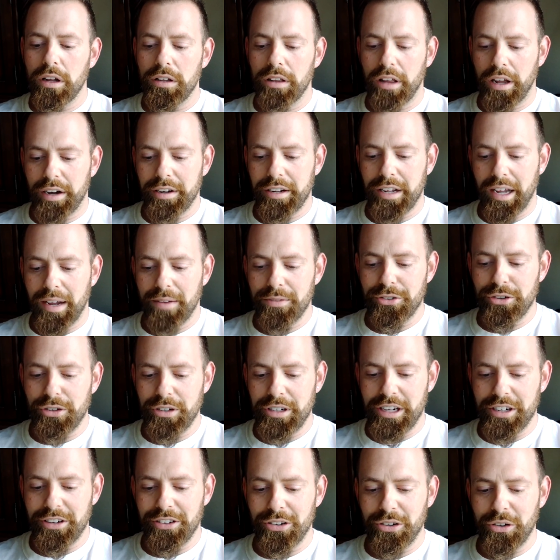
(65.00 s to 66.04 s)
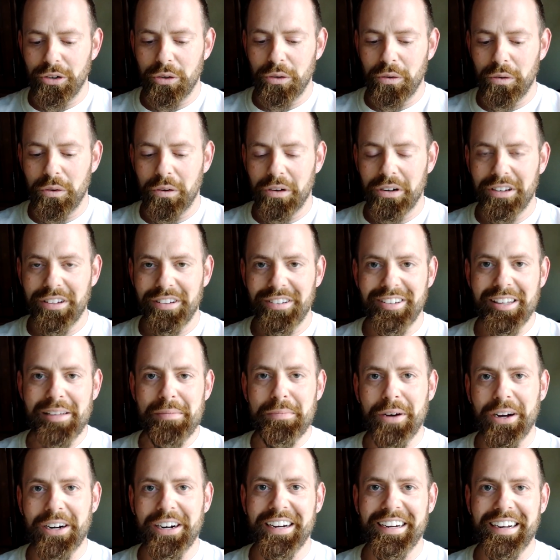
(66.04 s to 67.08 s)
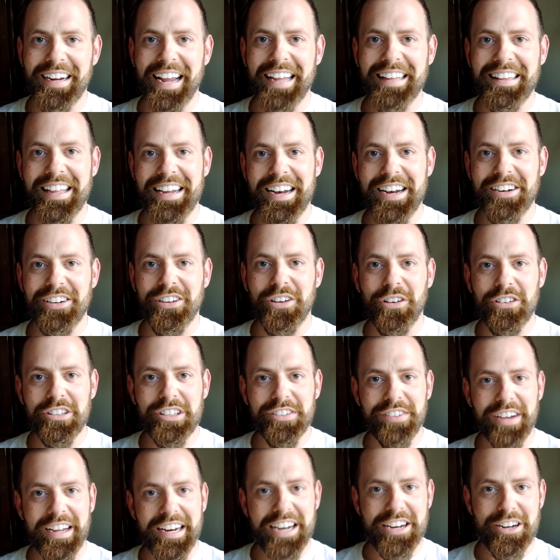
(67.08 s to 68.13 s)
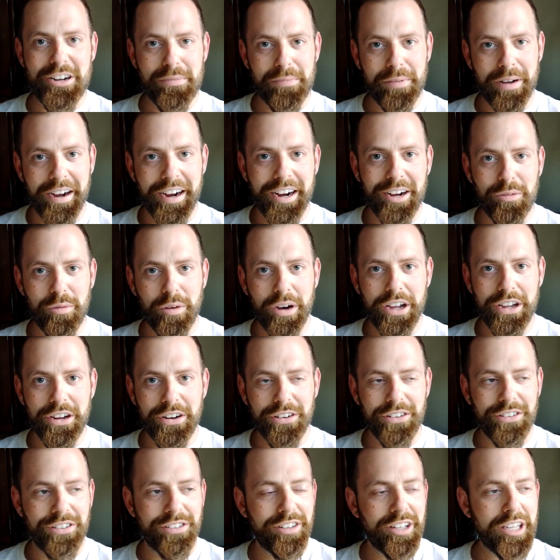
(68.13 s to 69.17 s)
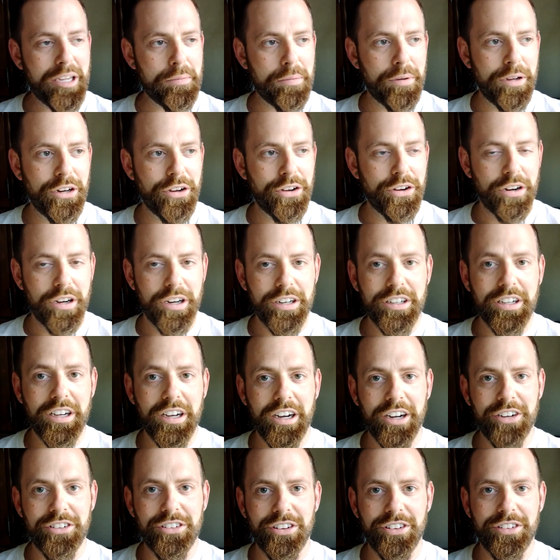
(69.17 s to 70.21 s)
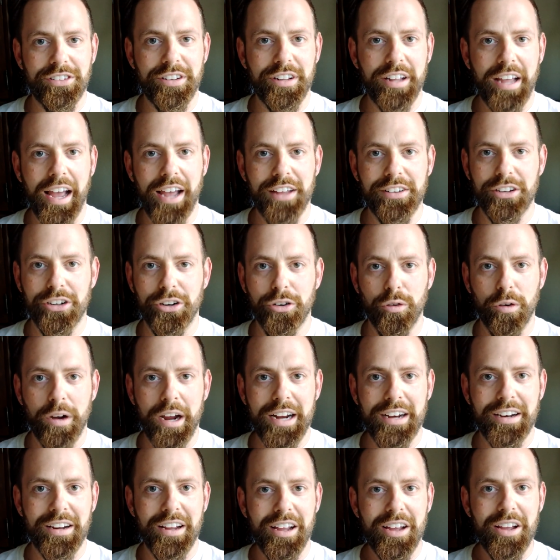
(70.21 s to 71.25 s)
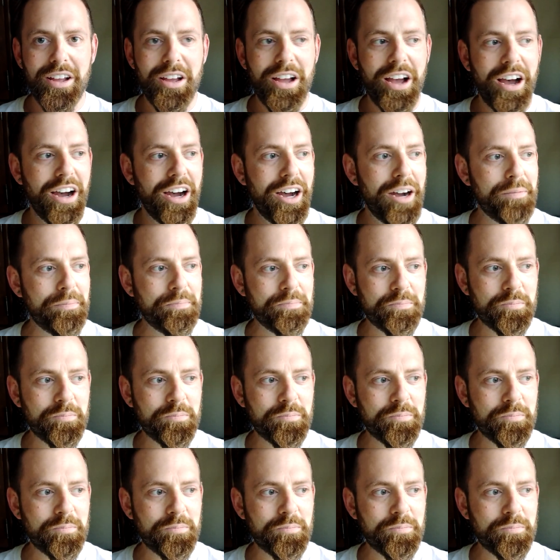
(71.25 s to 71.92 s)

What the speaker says: a lot of times you need to sleep on it and let it cultivate in your mind while you're asleep. Your unconscious has a great what's